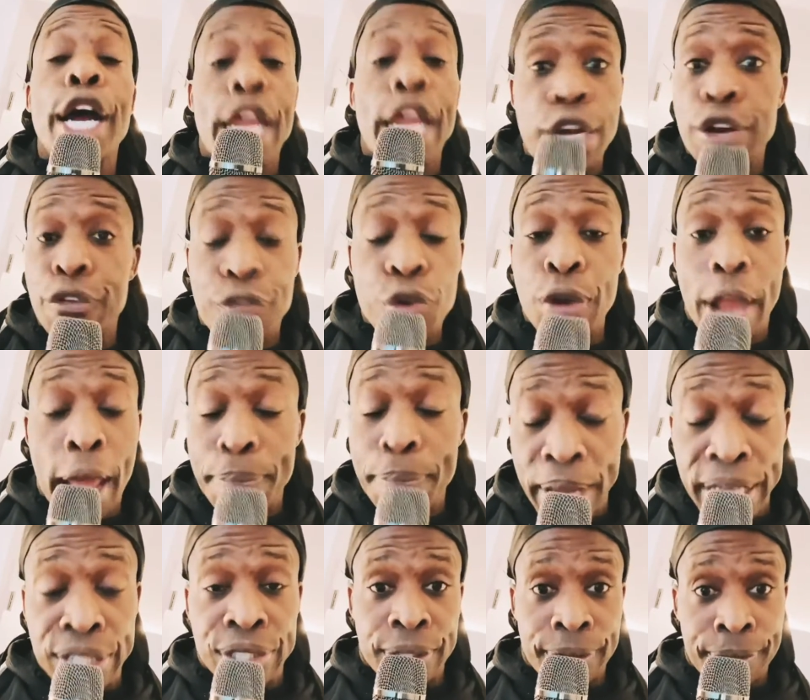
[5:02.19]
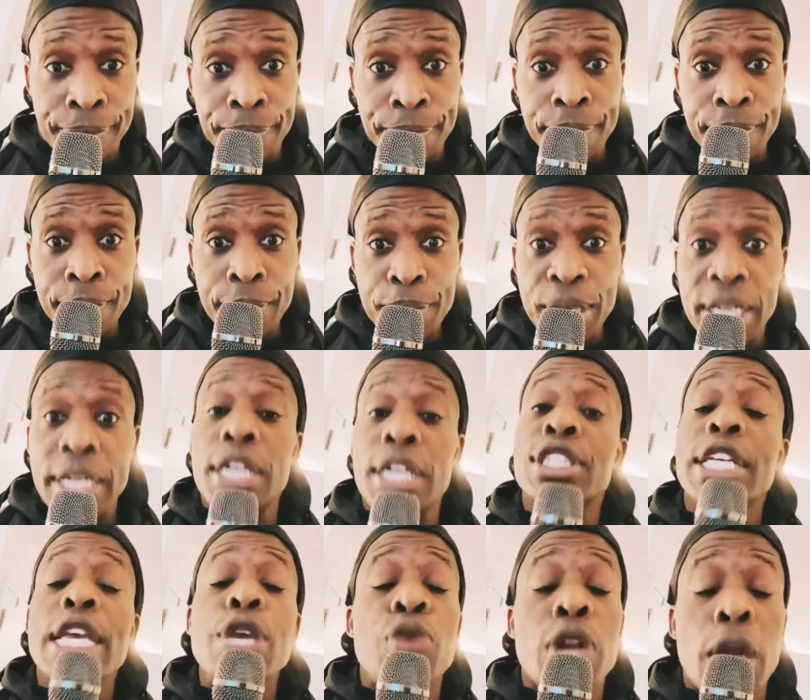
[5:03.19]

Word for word: interview that bitch, because he